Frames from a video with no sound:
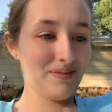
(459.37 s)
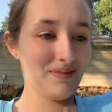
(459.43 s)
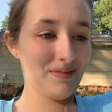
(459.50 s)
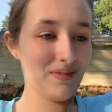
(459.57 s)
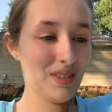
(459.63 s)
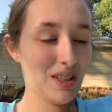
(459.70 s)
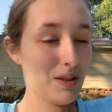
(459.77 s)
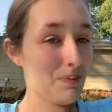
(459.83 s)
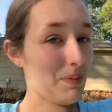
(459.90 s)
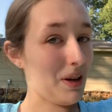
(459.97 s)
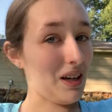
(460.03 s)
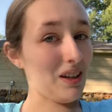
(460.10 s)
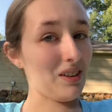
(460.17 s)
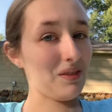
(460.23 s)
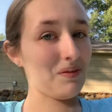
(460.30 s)
it's been
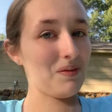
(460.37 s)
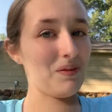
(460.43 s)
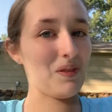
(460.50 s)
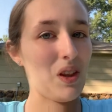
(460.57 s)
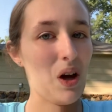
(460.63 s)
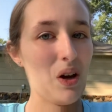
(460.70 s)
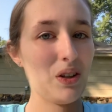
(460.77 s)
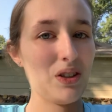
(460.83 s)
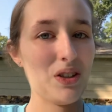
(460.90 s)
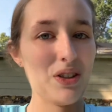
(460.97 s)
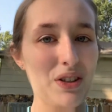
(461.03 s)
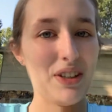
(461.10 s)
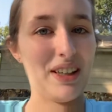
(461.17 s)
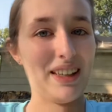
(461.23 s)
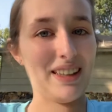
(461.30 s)
a long
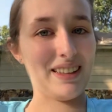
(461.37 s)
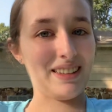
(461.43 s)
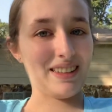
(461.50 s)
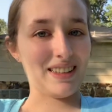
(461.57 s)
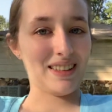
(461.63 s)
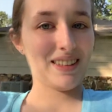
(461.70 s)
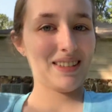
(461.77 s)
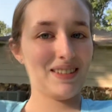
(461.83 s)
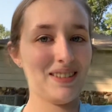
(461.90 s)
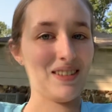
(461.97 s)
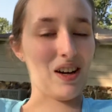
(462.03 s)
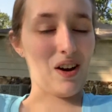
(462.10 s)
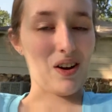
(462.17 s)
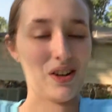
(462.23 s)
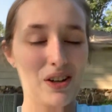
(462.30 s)
journey and is
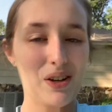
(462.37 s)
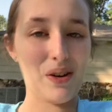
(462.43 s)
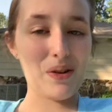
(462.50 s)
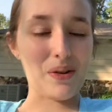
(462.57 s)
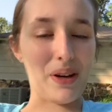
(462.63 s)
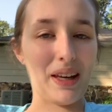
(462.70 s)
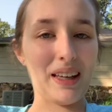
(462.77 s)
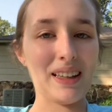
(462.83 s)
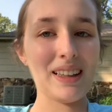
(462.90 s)
ongoing.